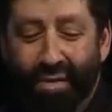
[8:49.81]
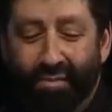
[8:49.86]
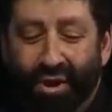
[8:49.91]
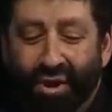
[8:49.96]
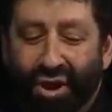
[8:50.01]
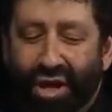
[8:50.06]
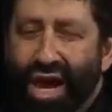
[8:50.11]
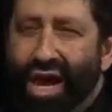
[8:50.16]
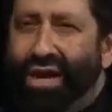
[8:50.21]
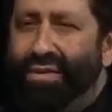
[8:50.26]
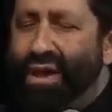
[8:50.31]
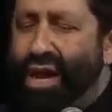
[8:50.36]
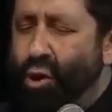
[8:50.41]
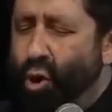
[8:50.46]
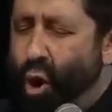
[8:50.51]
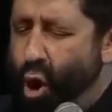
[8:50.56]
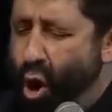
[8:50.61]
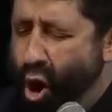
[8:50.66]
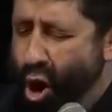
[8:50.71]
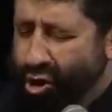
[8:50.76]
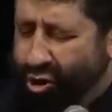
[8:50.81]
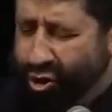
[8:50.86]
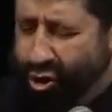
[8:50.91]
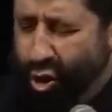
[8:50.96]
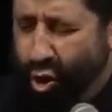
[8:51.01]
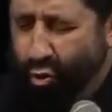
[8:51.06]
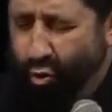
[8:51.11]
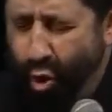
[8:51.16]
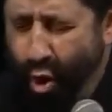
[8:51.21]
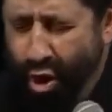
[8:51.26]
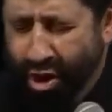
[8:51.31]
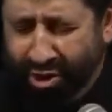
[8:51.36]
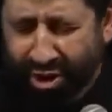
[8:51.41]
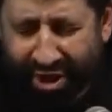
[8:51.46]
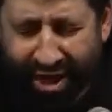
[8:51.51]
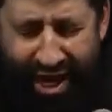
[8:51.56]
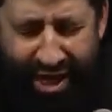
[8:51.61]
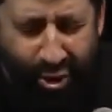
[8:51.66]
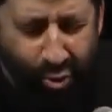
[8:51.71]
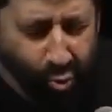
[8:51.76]
But the enemy also wars
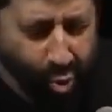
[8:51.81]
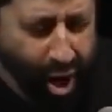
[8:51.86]
against